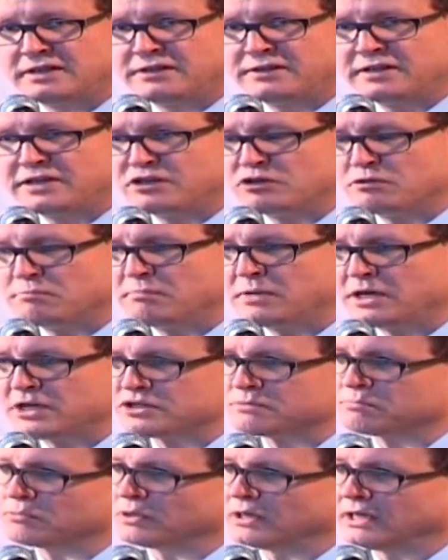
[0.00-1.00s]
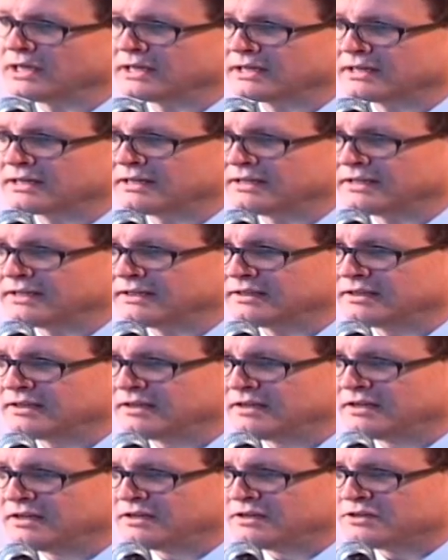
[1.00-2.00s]
then you're much more likely
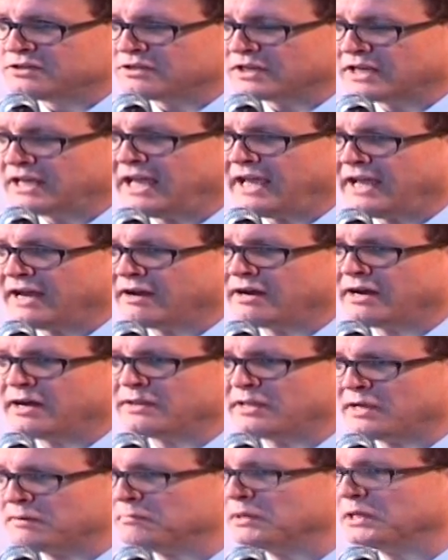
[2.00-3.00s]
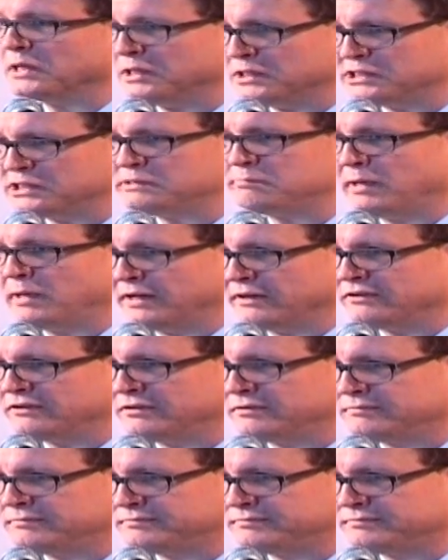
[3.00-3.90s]
to care how that money is spent.